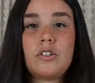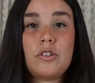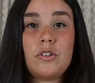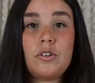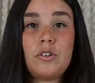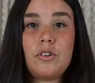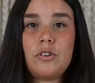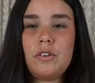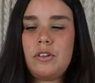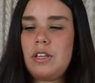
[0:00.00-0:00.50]

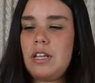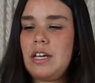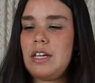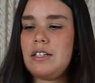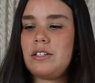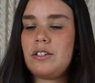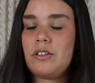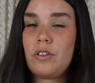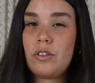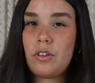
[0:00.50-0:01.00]
to
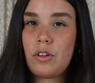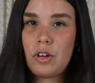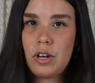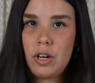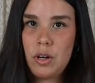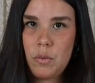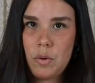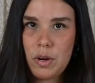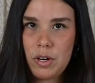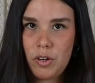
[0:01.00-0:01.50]
these
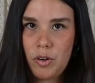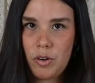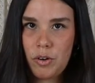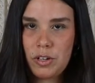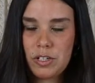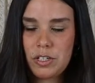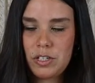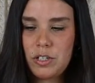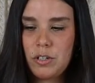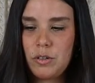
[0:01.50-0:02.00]
31
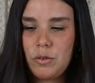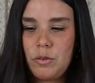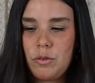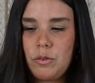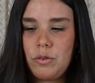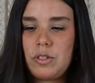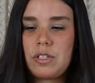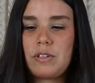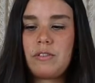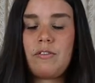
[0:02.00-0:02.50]

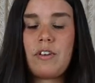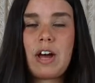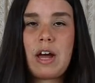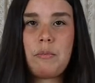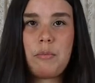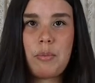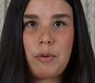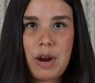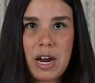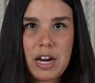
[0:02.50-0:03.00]
crystals
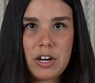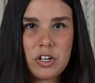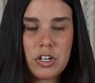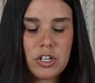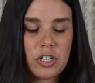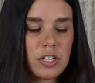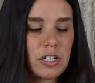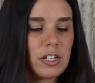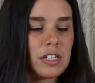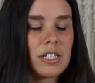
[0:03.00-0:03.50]

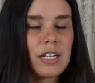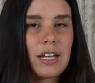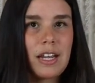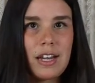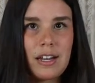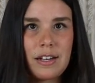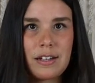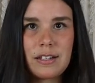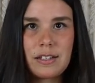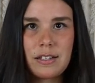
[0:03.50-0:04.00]
vibrations
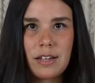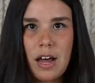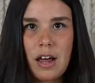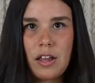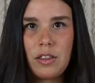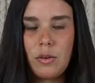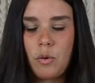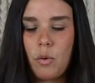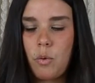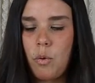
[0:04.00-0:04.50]

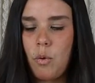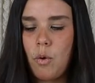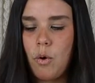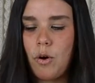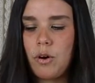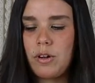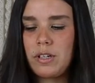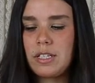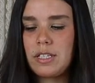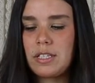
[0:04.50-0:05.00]
inside the
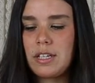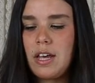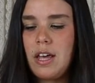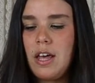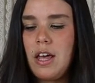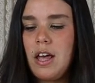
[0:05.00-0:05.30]
quartz.